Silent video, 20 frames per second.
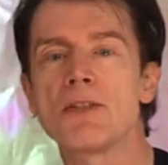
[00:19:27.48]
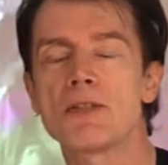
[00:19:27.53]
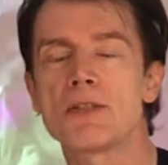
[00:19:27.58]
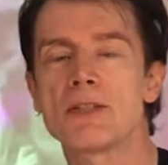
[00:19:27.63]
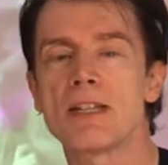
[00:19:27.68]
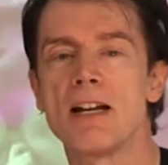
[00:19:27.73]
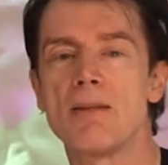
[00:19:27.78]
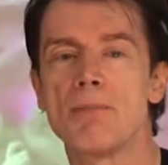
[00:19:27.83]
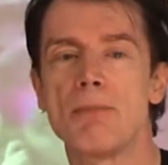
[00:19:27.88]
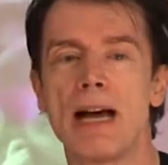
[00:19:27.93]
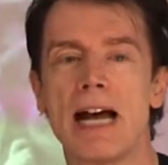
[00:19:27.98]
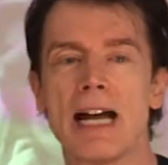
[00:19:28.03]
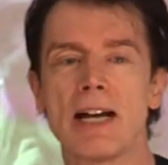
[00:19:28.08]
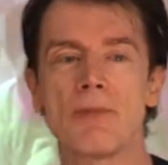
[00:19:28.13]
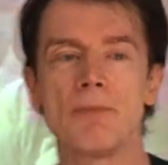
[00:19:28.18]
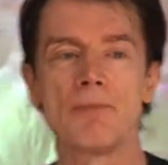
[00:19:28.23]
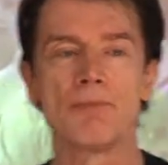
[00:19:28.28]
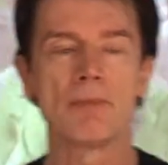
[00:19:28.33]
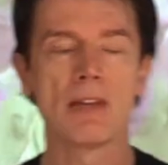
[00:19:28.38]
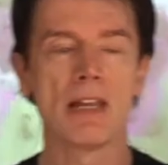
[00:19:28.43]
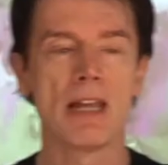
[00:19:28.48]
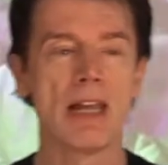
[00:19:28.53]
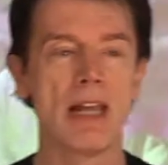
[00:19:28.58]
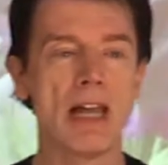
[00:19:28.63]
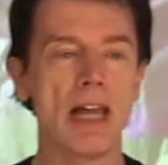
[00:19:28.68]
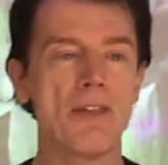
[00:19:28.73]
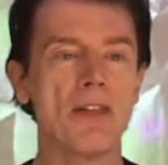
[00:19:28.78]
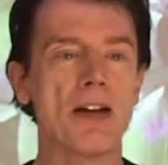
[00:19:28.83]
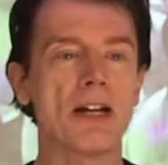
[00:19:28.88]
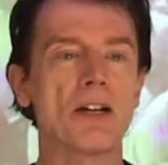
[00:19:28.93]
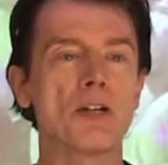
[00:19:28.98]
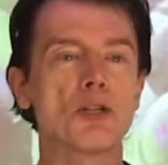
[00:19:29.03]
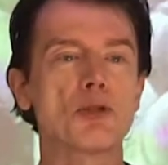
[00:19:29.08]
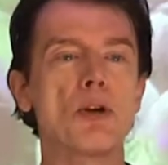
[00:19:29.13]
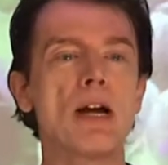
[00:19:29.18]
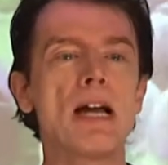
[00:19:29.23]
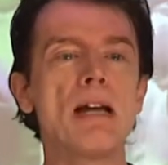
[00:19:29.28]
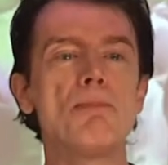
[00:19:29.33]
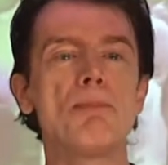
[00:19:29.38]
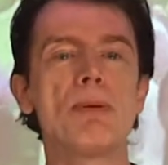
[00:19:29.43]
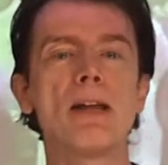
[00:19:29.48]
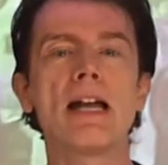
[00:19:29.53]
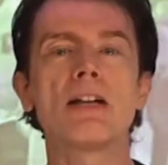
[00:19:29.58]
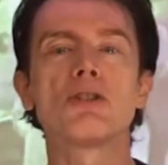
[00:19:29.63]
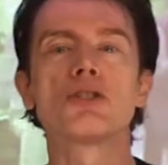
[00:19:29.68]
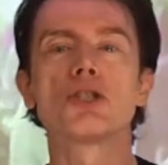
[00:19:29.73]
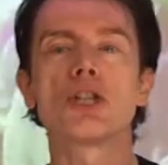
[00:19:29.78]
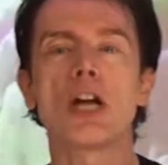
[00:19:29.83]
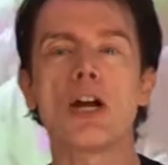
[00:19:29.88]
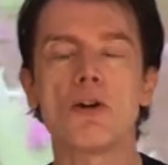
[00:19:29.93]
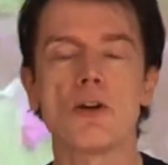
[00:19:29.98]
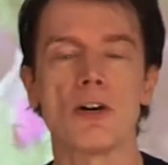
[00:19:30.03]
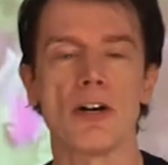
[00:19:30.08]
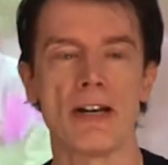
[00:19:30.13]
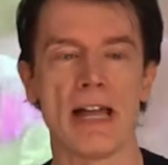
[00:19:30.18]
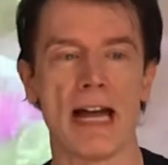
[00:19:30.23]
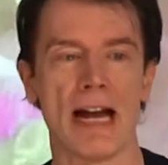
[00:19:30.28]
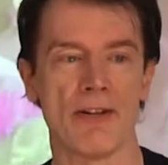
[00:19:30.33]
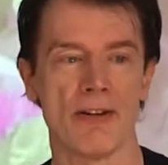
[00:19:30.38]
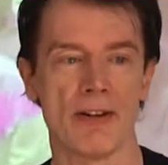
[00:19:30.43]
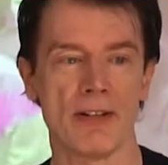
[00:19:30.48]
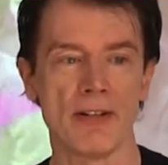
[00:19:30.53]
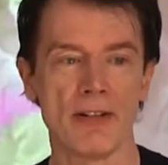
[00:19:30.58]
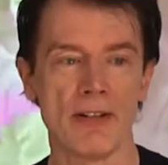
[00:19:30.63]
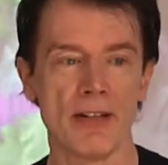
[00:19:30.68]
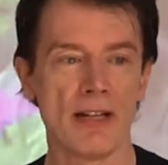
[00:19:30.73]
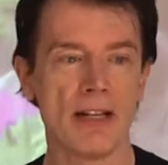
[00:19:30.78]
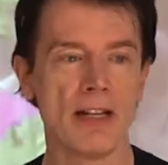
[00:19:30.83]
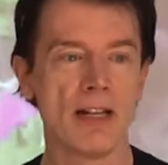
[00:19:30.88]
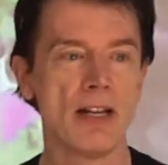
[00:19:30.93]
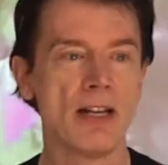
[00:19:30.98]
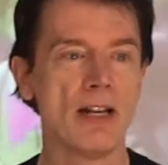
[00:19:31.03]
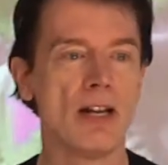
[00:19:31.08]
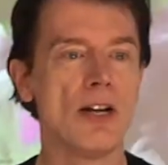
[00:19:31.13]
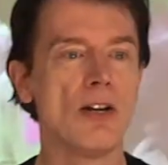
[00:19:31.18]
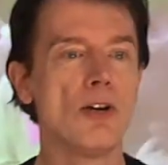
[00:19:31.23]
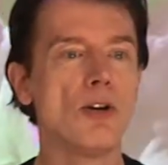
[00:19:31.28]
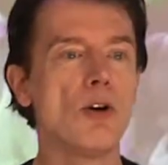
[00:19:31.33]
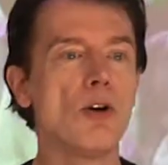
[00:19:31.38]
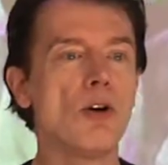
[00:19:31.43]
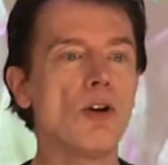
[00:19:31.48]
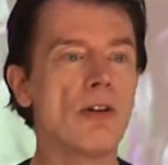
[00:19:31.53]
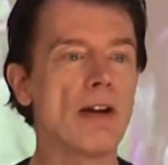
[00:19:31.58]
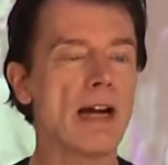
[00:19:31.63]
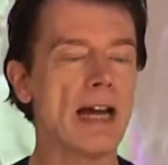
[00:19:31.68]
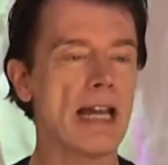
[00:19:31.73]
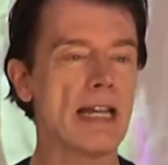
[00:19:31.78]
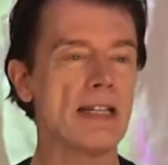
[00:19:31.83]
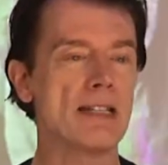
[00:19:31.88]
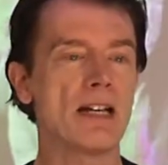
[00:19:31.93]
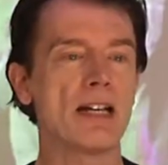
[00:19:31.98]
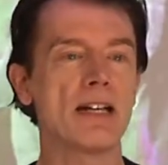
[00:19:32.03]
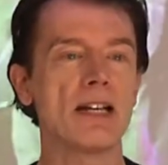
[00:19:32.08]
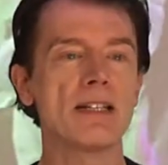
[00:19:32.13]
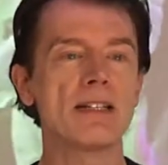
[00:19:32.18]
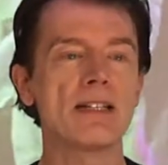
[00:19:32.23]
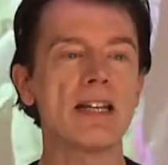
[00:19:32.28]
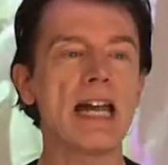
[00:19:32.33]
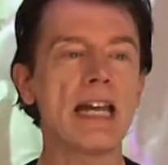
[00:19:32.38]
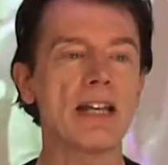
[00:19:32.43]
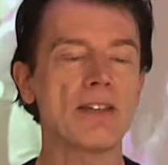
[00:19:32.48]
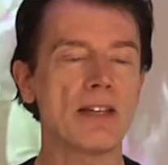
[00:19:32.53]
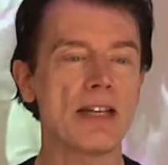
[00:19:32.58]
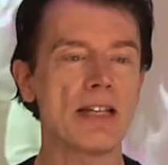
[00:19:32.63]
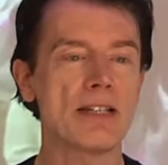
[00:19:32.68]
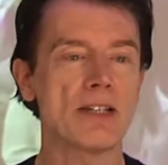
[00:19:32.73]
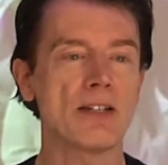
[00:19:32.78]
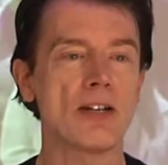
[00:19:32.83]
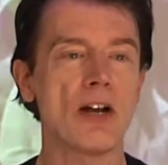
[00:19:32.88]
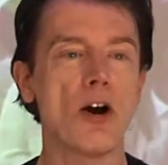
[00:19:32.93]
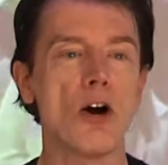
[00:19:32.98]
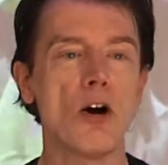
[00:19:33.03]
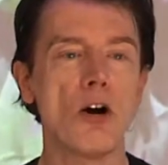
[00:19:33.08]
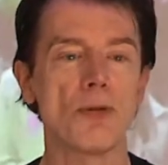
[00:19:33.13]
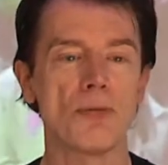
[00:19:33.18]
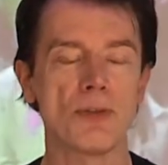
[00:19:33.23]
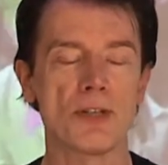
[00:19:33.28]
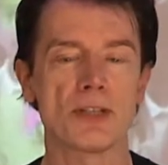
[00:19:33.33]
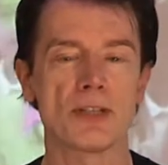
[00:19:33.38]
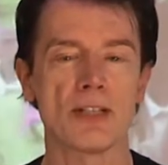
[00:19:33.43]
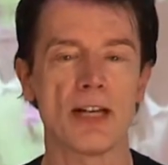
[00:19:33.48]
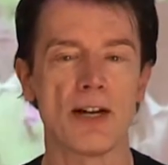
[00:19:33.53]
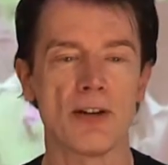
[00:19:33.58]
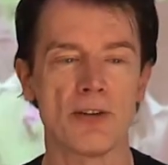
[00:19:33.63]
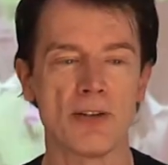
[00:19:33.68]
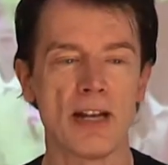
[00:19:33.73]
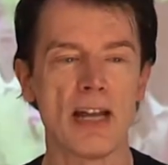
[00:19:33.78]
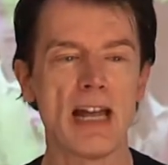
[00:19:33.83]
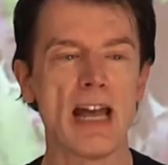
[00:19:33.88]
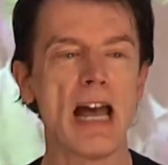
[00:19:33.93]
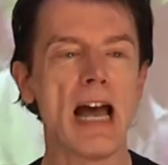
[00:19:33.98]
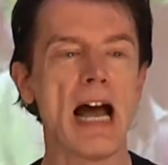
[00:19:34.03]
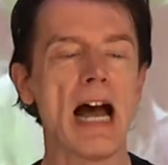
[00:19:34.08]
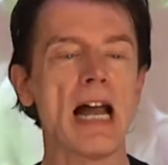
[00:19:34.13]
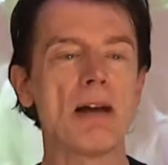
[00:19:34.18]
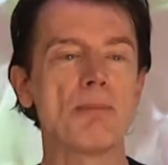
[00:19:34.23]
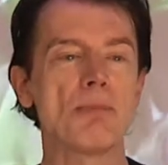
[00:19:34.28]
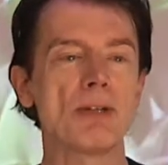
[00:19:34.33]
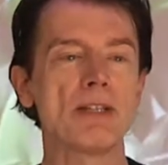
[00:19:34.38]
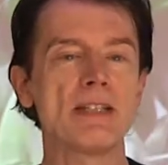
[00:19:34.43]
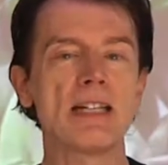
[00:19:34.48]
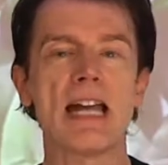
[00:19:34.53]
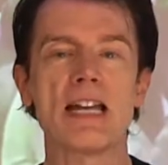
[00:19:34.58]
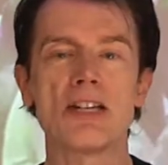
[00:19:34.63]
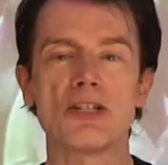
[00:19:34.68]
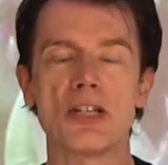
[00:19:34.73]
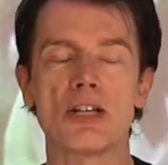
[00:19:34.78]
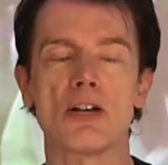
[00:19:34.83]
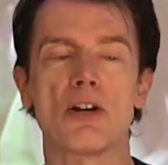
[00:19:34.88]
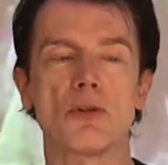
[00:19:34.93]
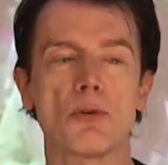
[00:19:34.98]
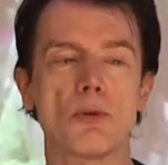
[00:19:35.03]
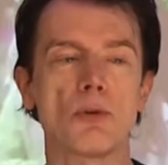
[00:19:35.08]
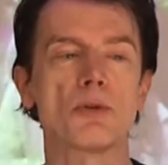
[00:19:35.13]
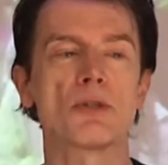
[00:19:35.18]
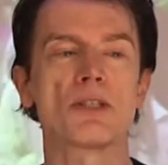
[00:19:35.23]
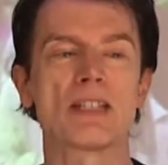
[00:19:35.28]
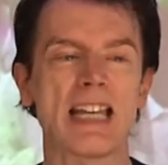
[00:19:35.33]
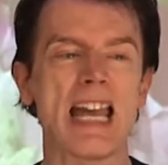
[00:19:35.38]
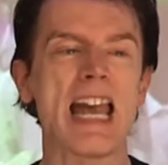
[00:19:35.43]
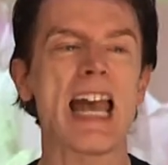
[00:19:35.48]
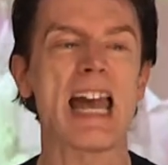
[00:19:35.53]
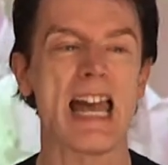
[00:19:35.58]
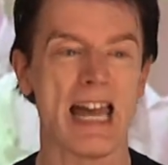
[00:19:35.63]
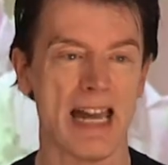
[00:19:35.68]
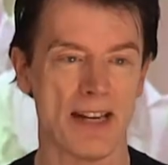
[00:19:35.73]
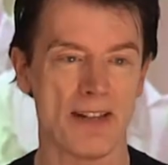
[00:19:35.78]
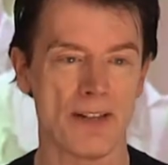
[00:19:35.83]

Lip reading: the stone back. They're going to try and play a joke on Aaron. Laura is going to hold the stone and pretend she got all scared.